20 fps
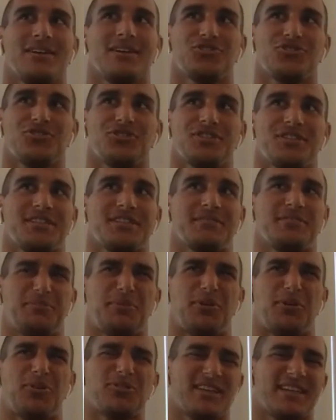Just
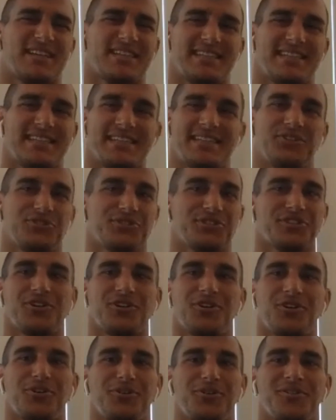about 10 years
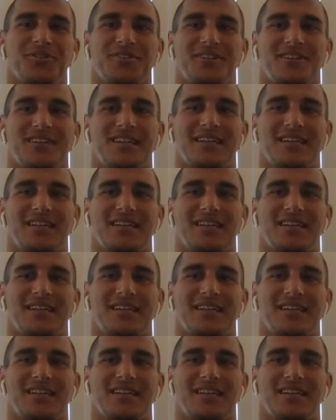ago,